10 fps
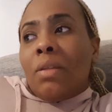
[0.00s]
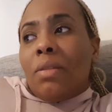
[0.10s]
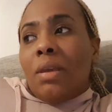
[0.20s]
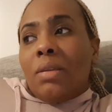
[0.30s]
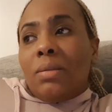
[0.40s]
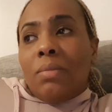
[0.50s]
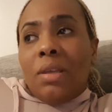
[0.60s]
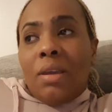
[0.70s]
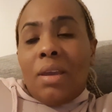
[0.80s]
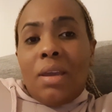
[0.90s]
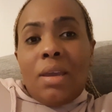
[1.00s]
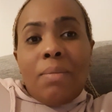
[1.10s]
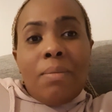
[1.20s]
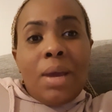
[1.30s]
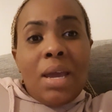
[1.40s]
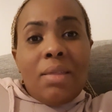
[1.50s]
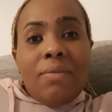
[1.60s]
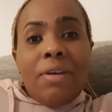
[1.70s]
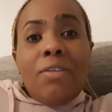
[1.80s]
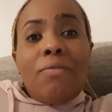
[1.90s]
the
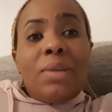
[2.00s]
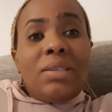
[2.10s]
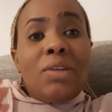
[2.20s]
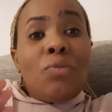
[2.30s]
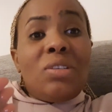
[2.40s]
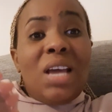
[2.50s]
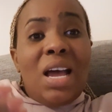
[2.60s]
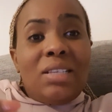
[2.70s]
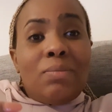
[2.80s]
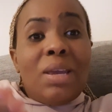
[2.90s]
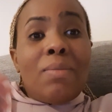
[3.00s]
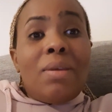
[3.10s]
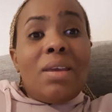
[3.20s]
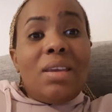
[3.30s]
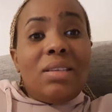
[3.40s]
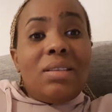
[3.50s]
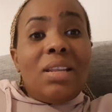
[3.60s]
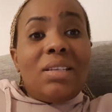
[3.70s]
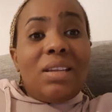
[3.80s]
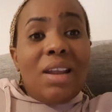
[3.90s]
father of my son was asked by his
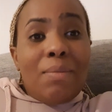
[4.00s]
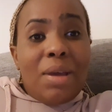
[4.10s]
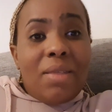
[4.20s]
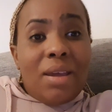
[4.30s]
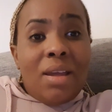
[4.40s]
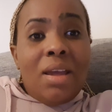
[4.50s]
late grandmother,